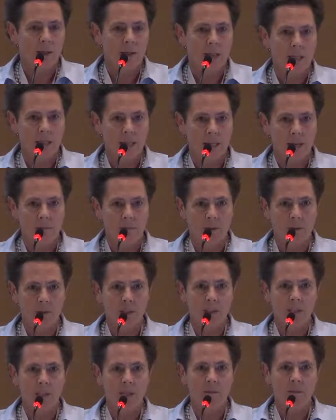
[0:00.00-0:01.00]
and that
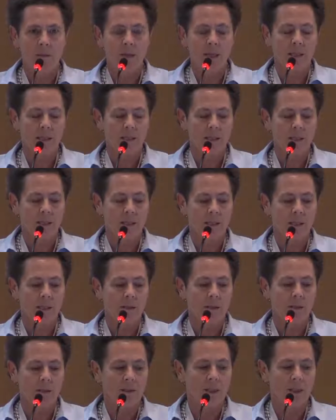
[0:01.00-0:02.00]
mostly supplies
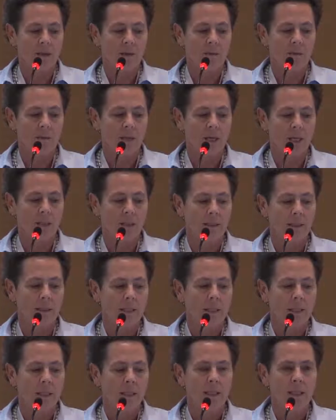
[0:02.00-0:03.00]
Kizildere 1.
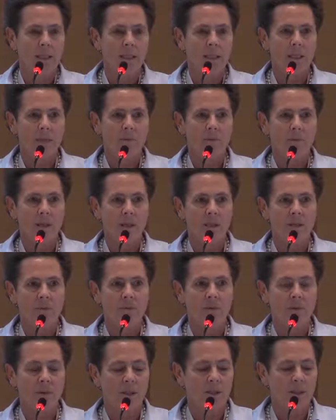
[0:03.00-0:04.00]
The deep
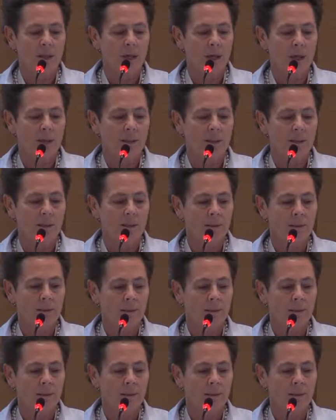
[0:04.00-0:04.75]
reservoir is hotter,